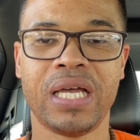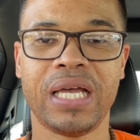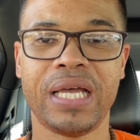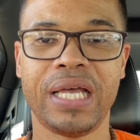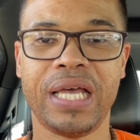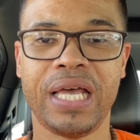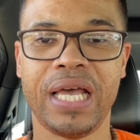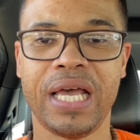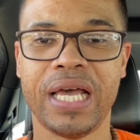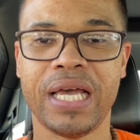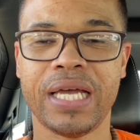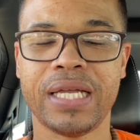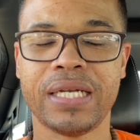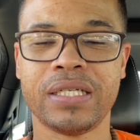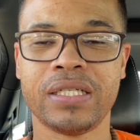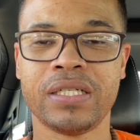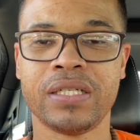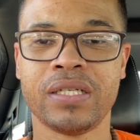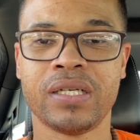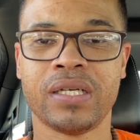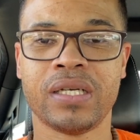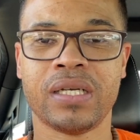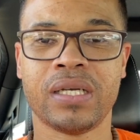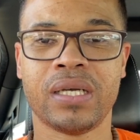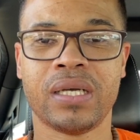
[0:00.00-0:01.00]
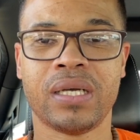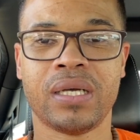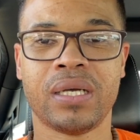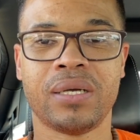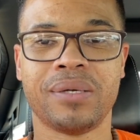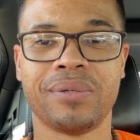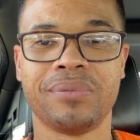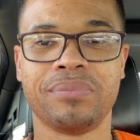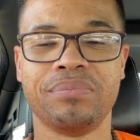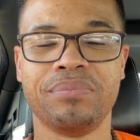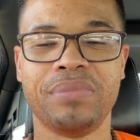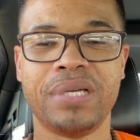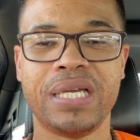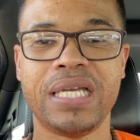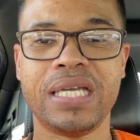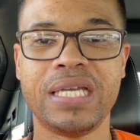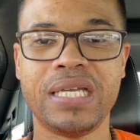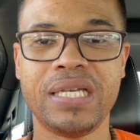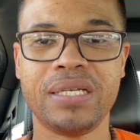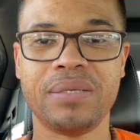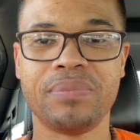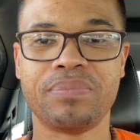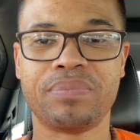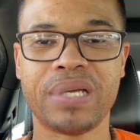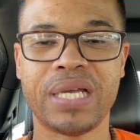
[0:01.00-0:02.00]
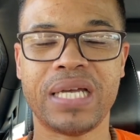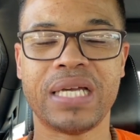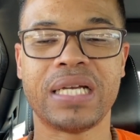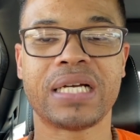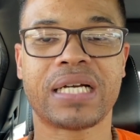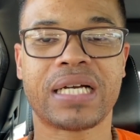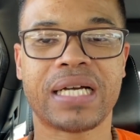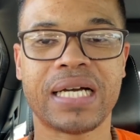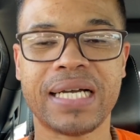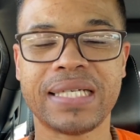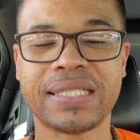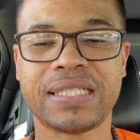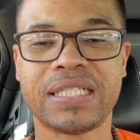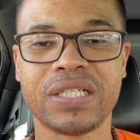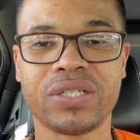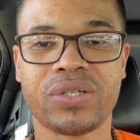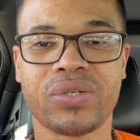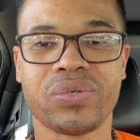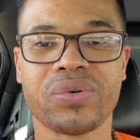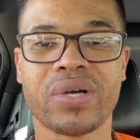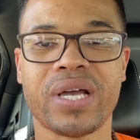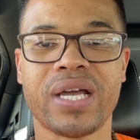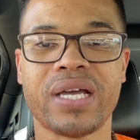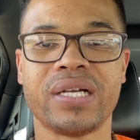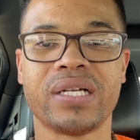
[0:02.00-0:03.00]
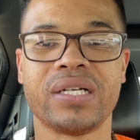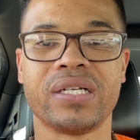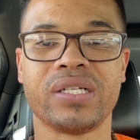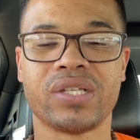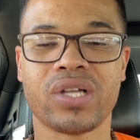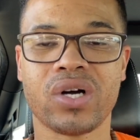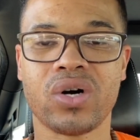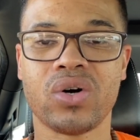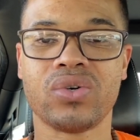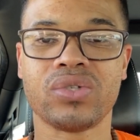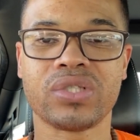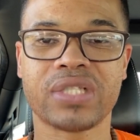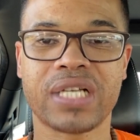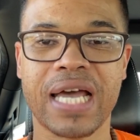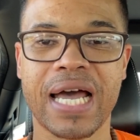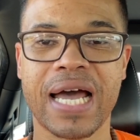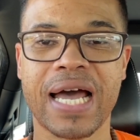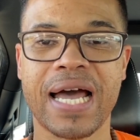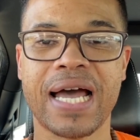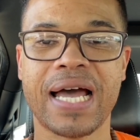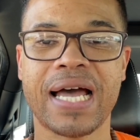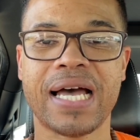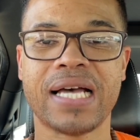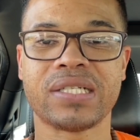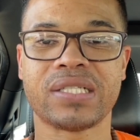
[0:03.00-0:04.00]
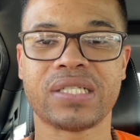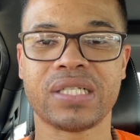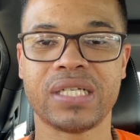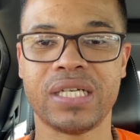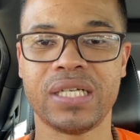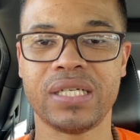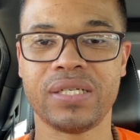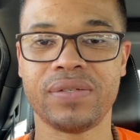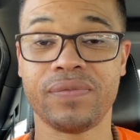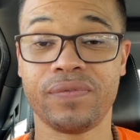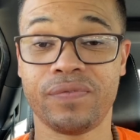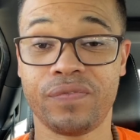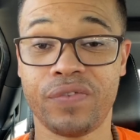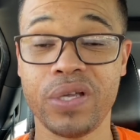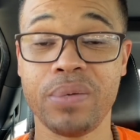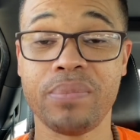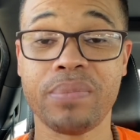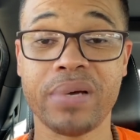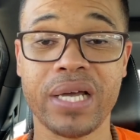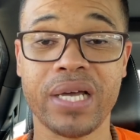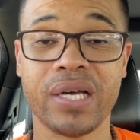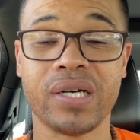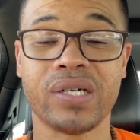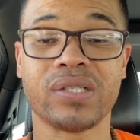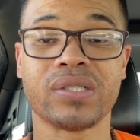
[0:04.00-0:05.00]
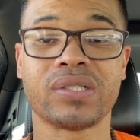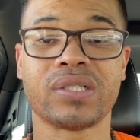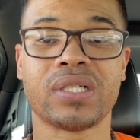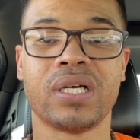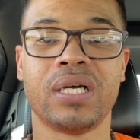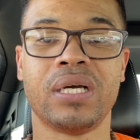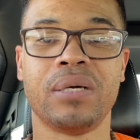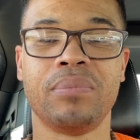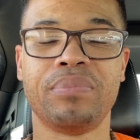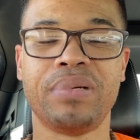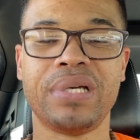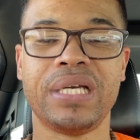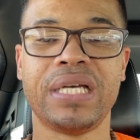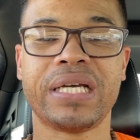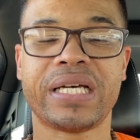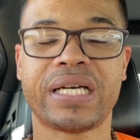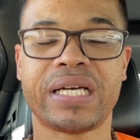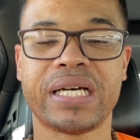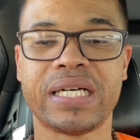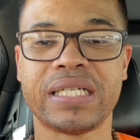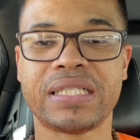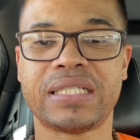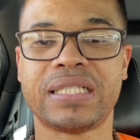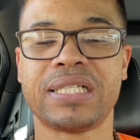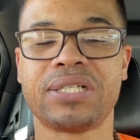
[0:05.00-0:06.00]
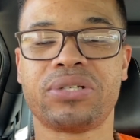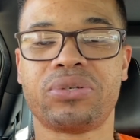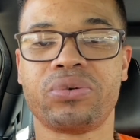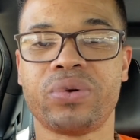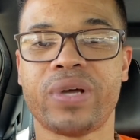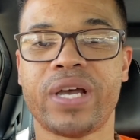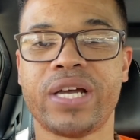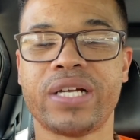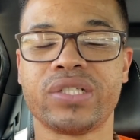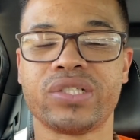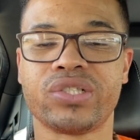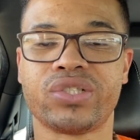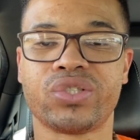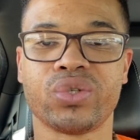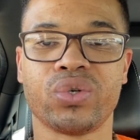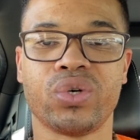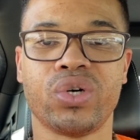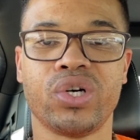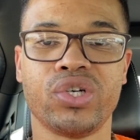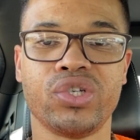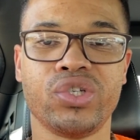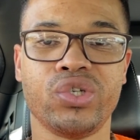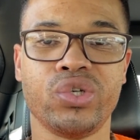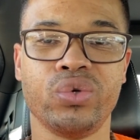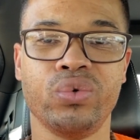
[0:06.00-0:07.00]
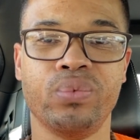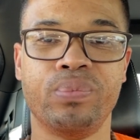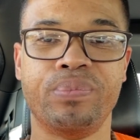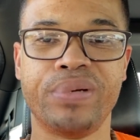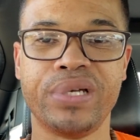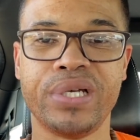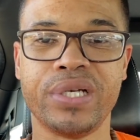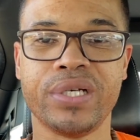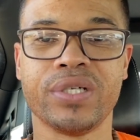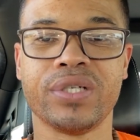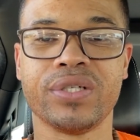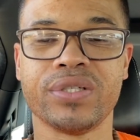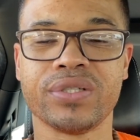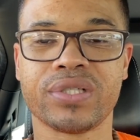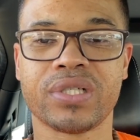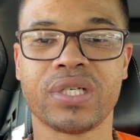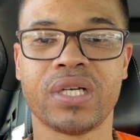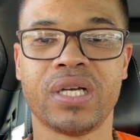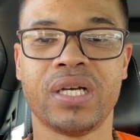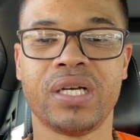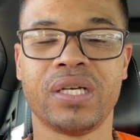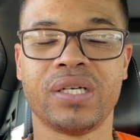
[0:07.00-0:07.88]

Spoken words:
and me being a content creator and those guys and females being content creators showing you builds